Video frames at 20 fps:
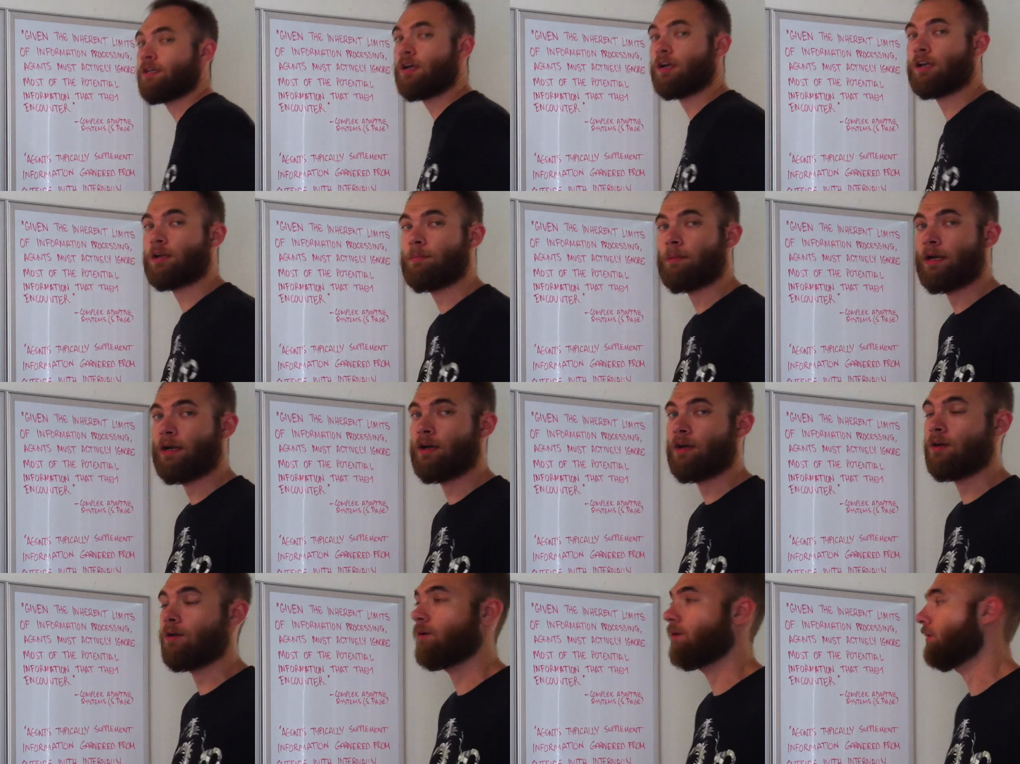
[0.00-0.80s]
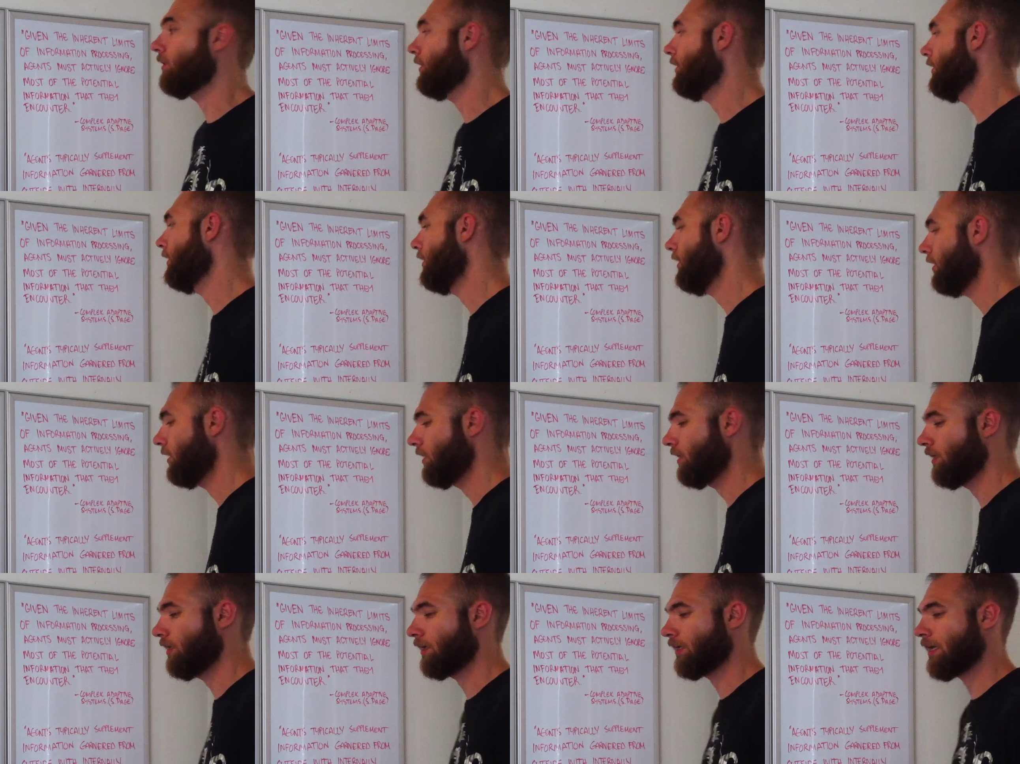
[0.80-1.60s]
to talk about
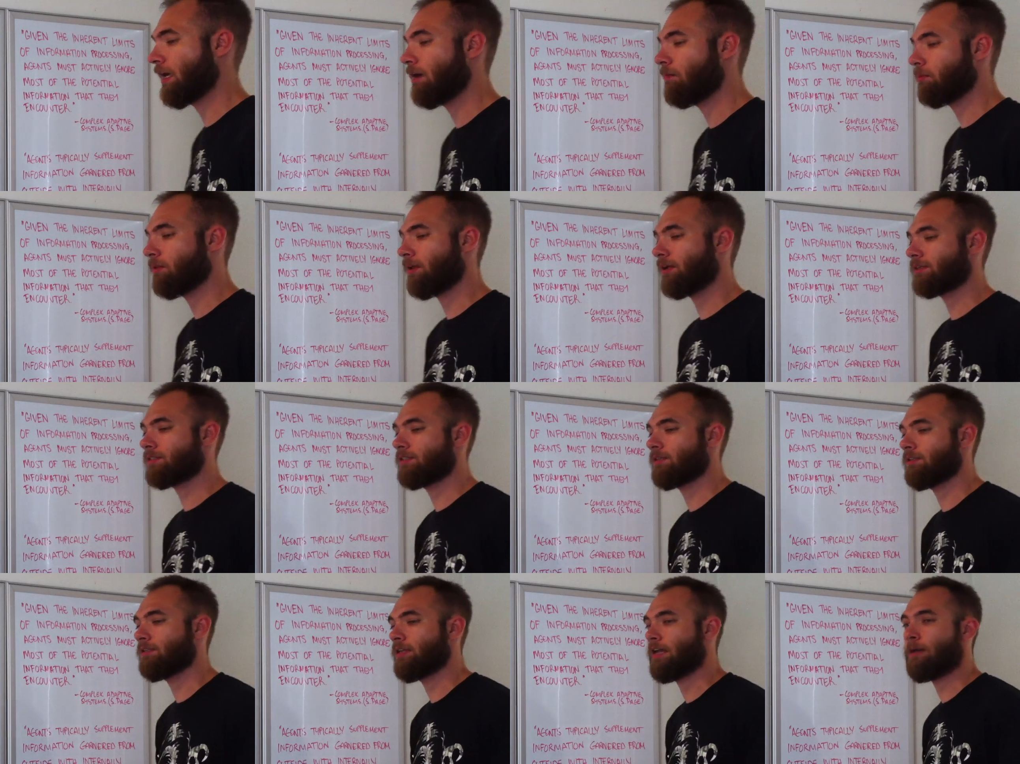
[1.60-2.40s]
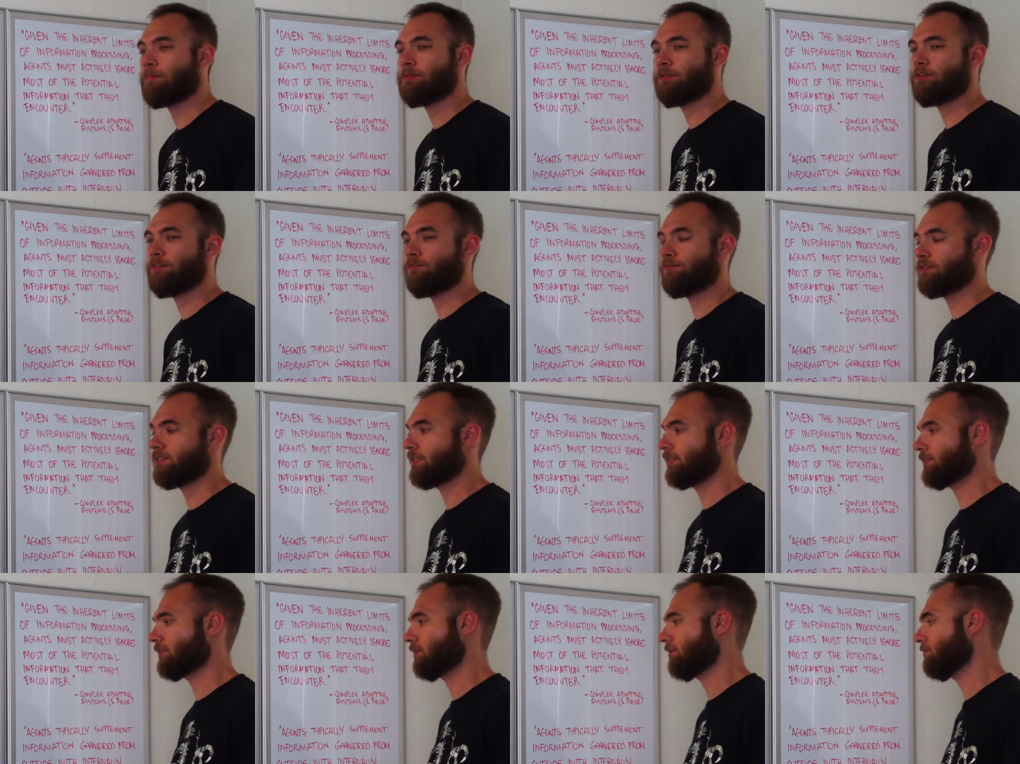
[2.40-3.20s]
complex adaptive
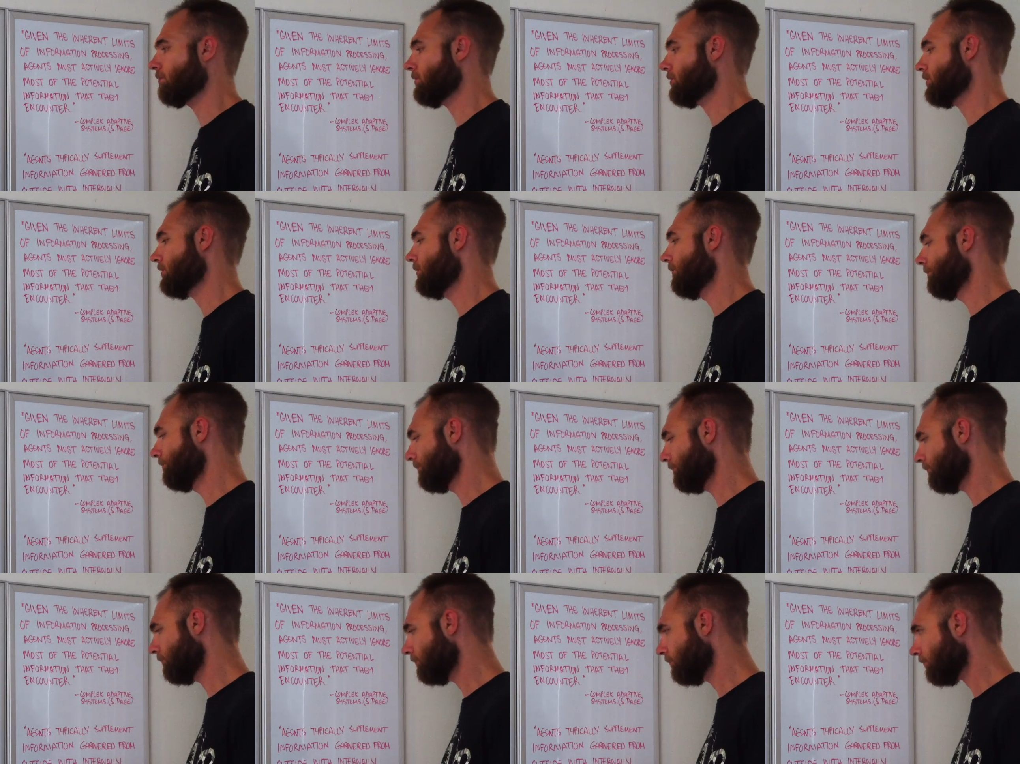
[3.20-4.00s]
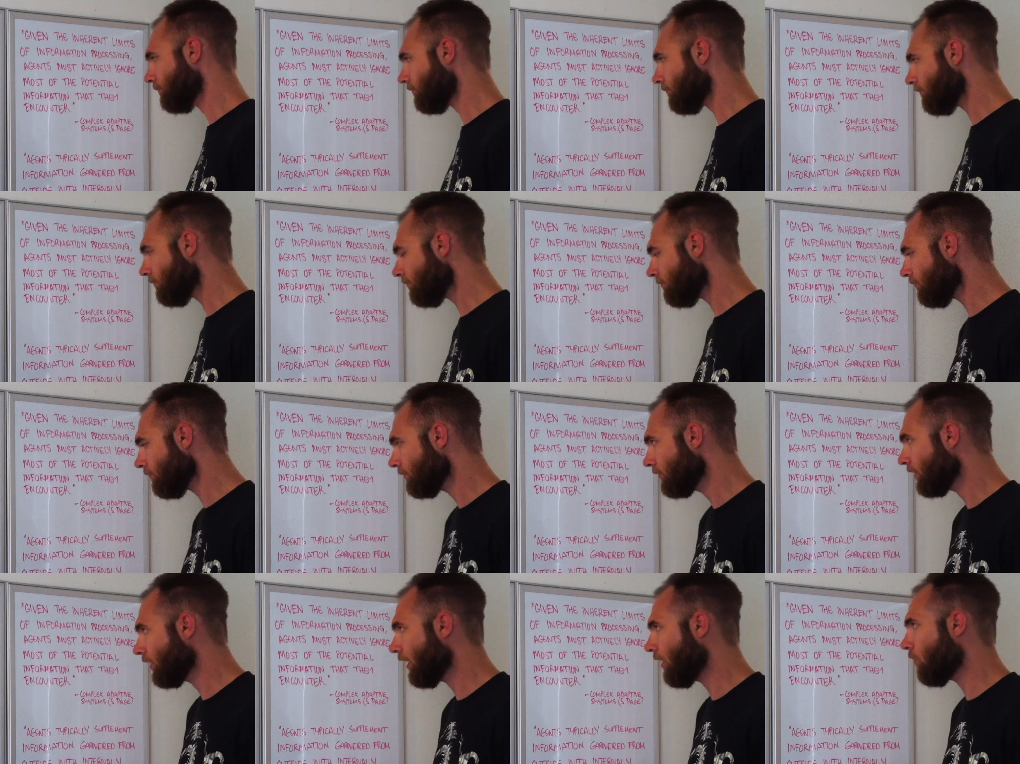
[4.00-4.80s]
systems.
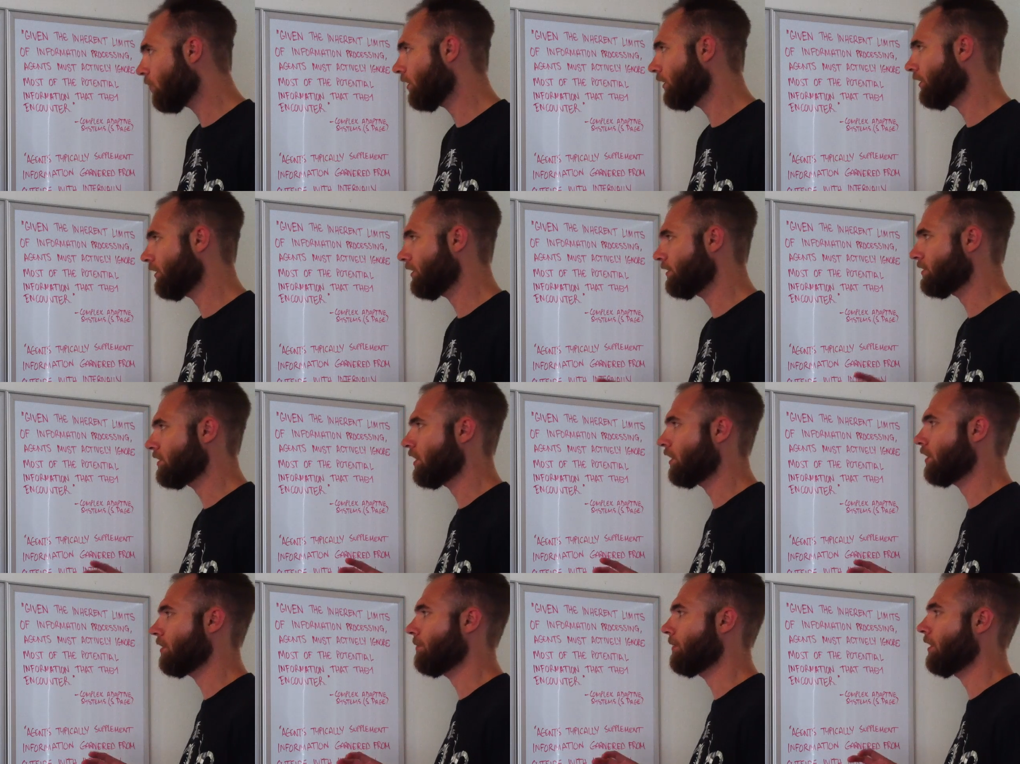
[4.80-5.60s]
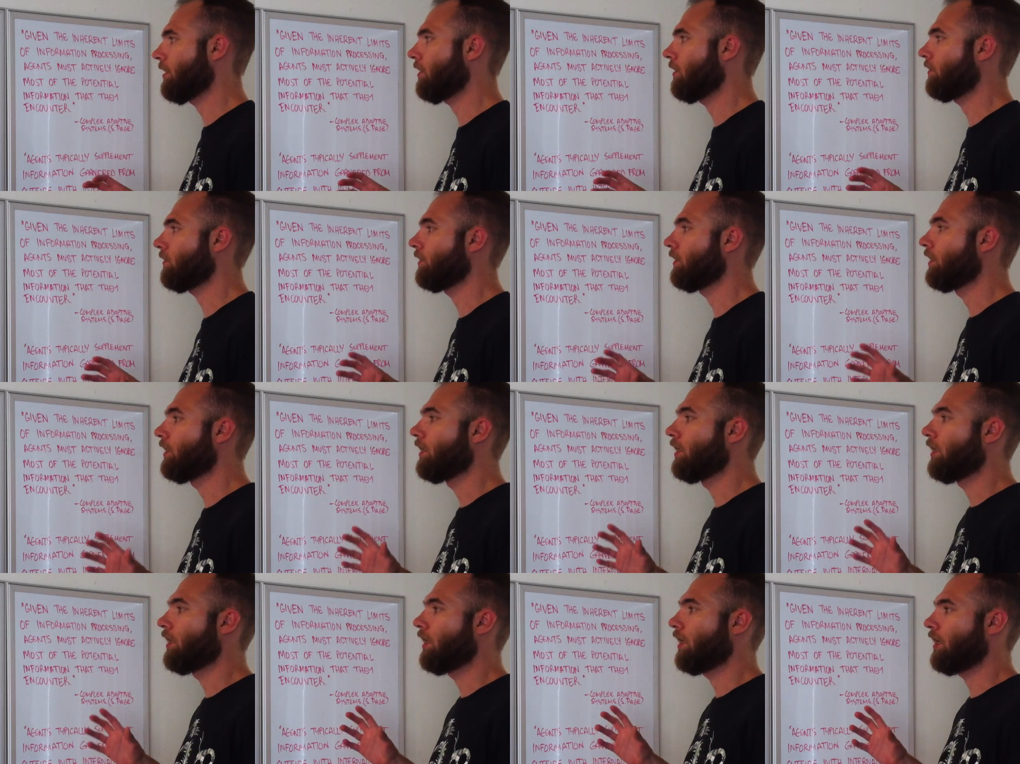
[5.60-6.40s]
I wanted to talk about
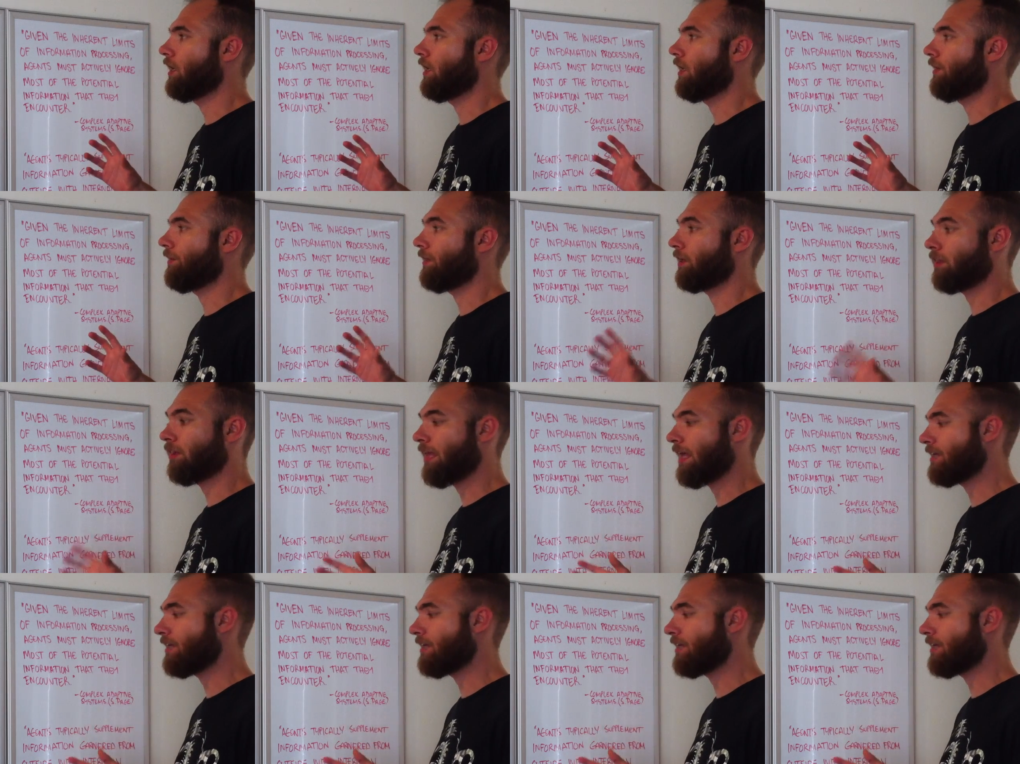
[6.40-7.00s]
the